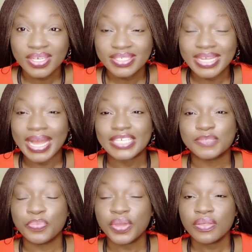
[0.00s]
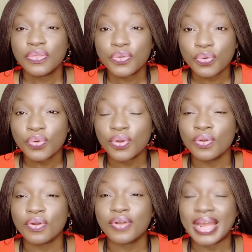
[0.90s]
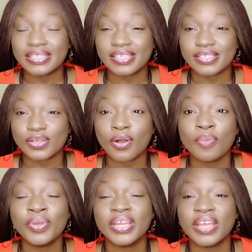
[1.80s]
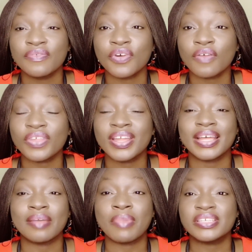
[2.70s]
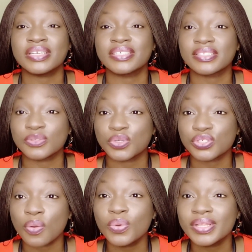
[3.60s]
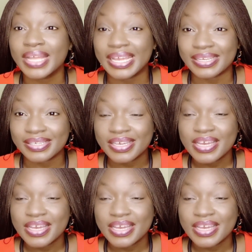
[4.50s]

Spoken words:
that has been through a crisis or been involved in an emergency situation will need.